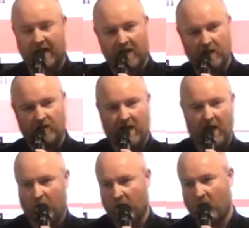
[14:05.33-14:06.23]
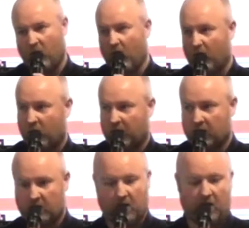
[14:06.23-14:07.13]
They actually forget about the, all the other
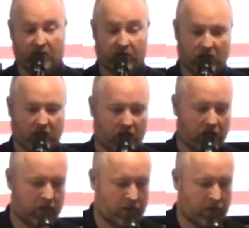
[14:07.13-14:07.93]
ones, that conveniently.